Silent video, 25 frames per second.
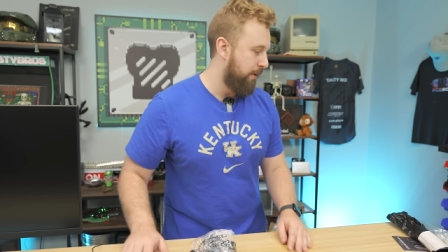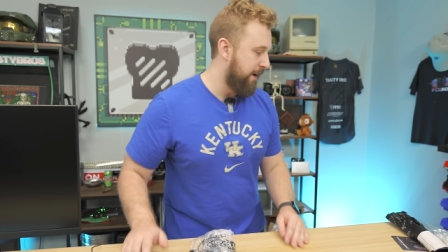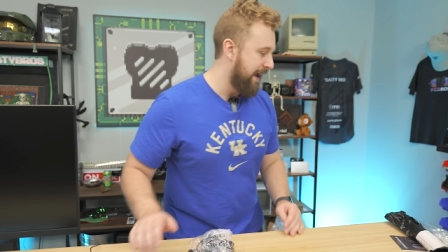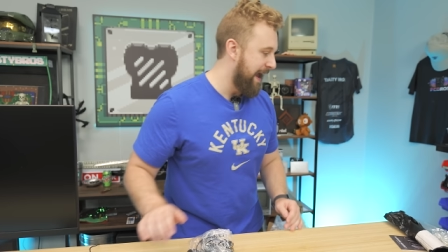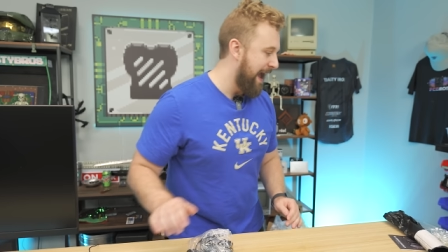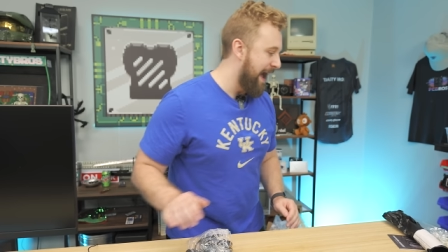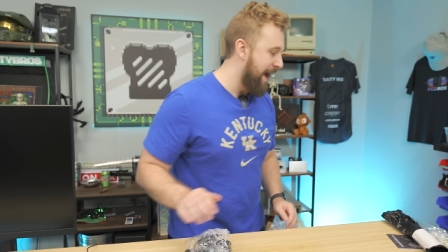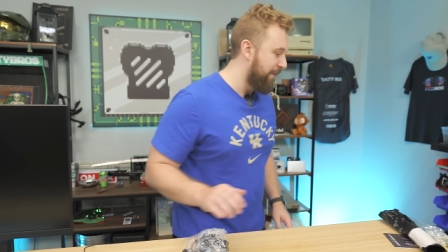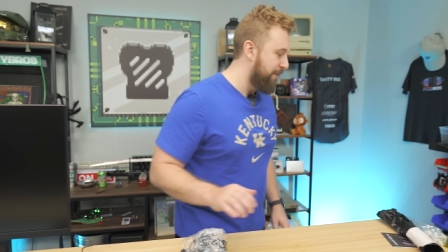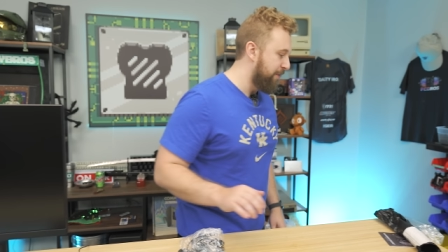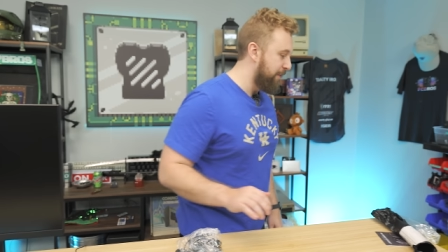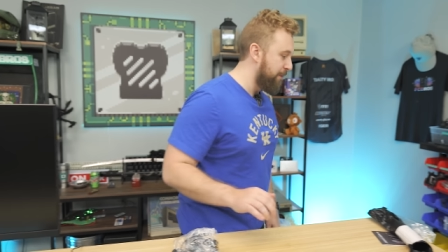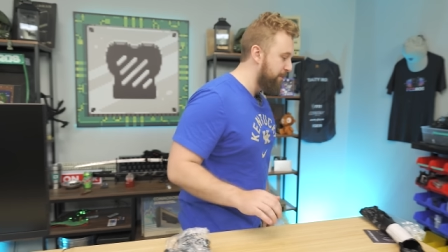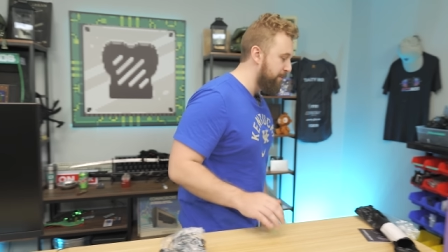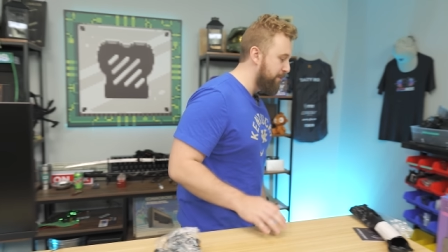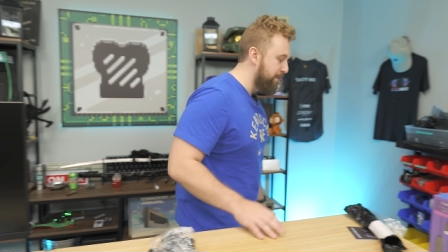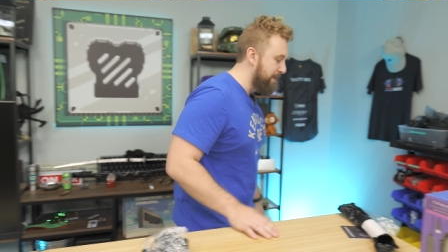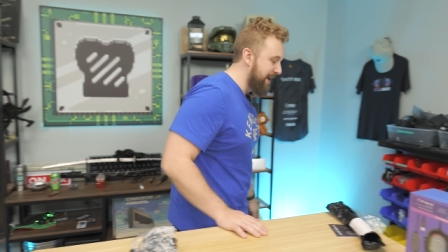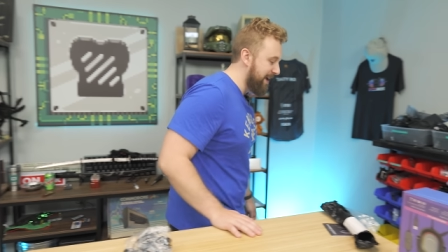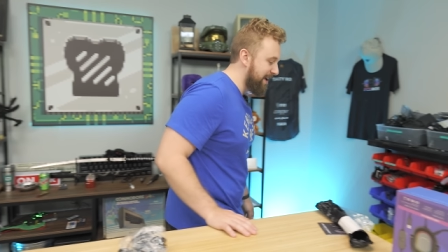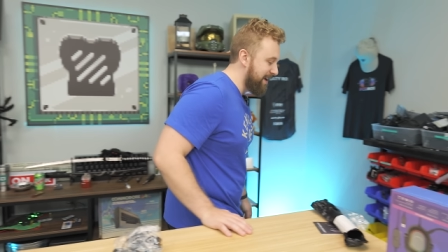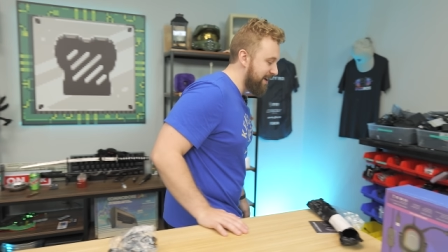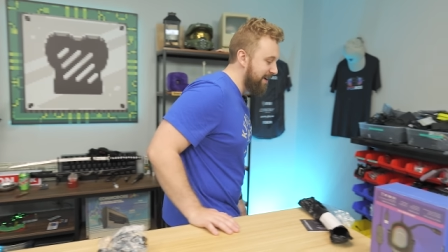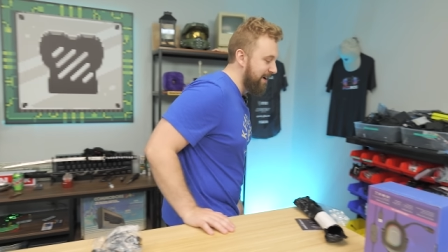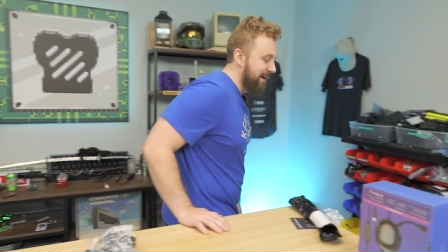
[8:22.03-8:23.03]
bring out the
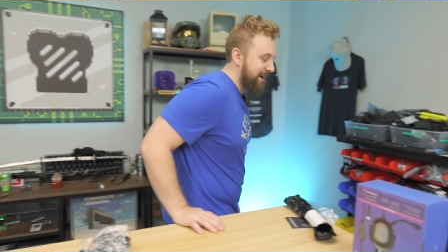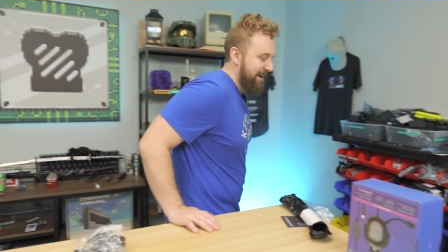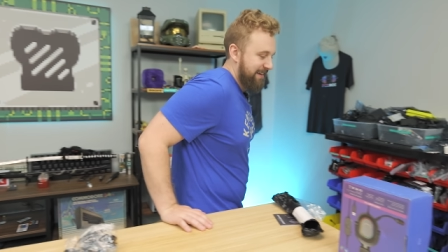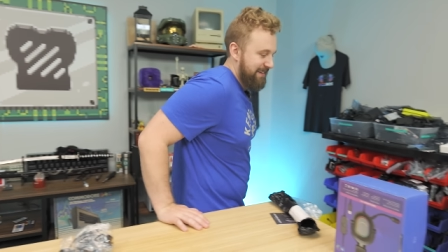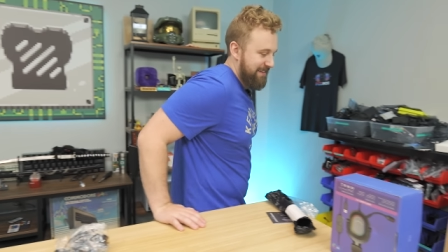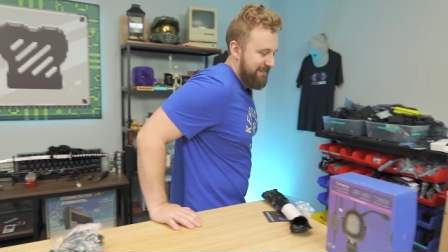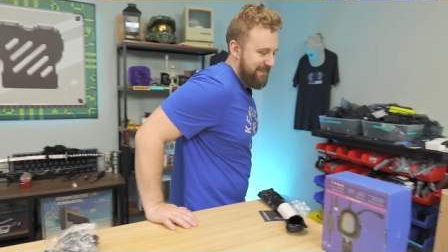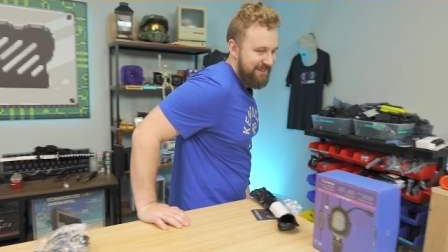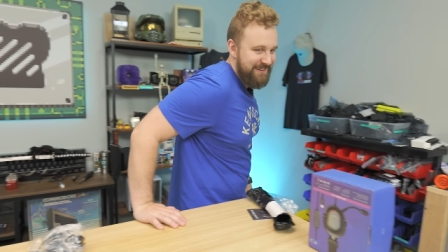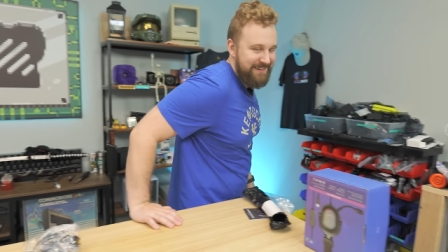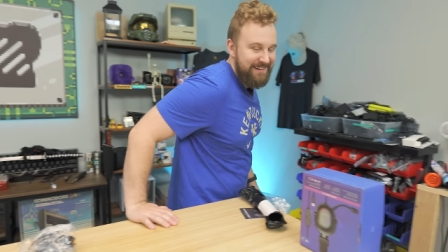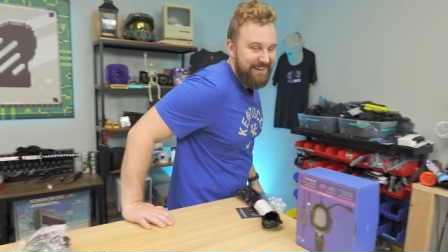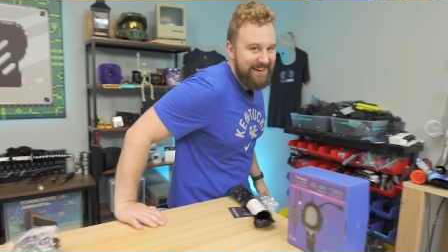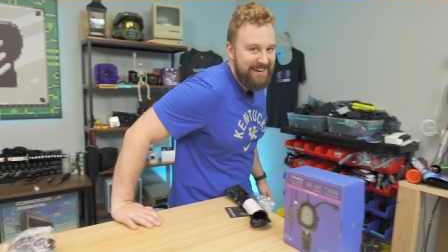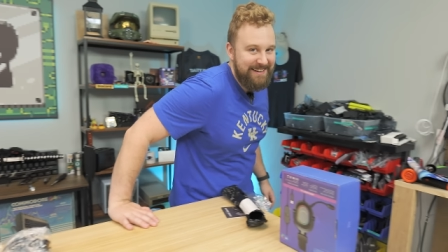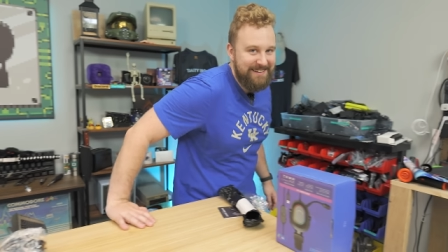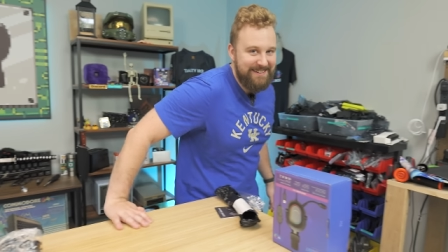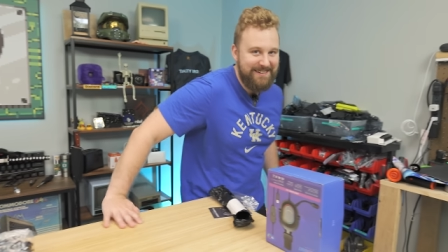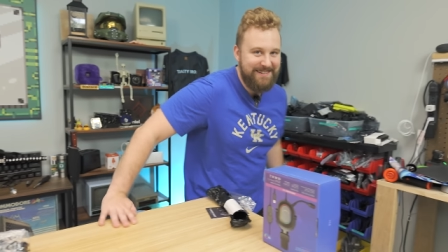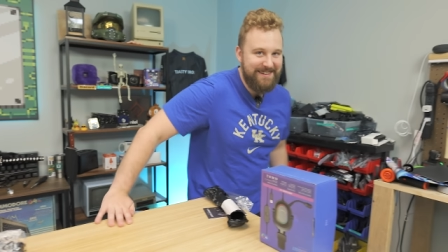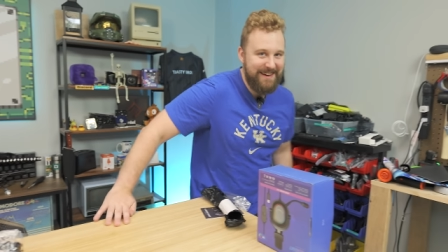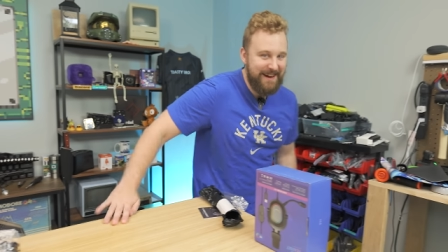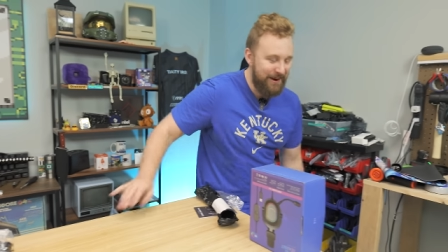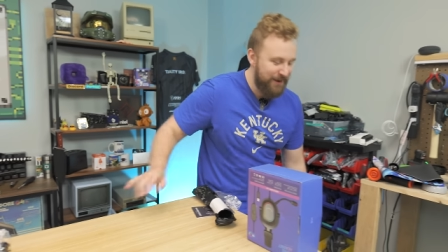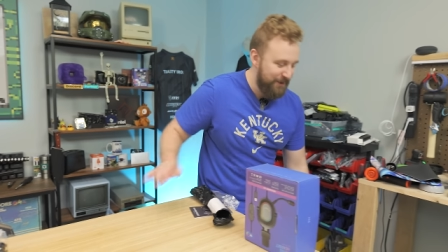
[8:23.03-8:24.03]
big guns, ladies
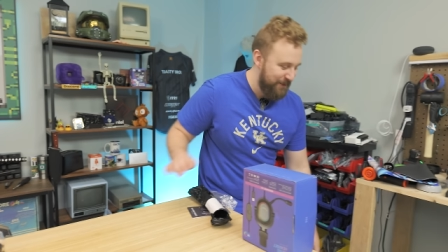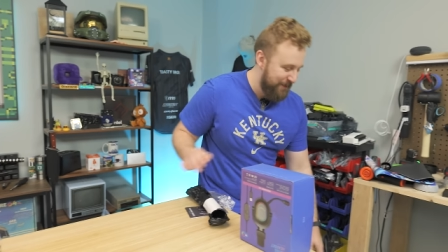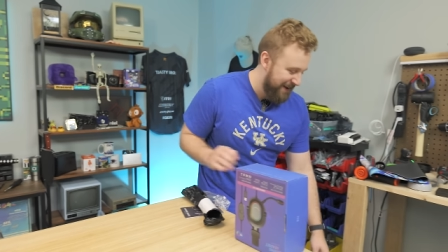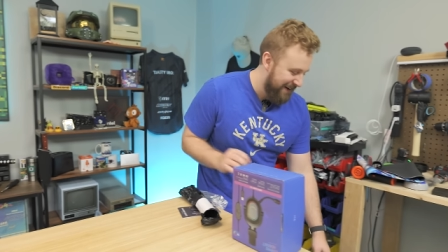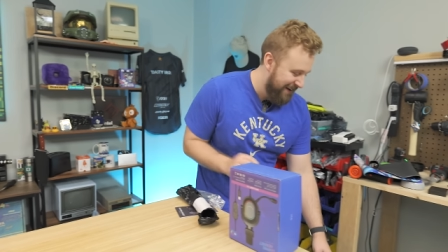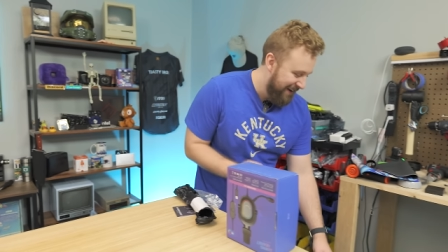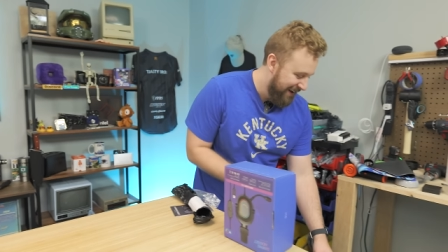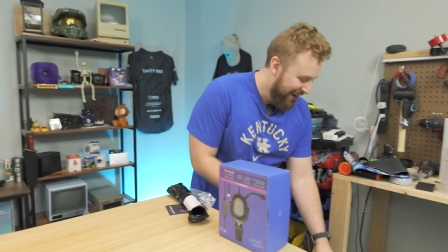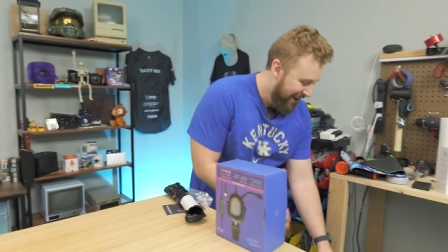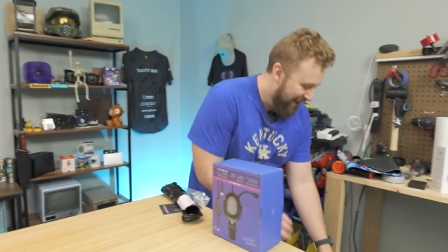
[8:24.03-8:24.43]
and gentlemen.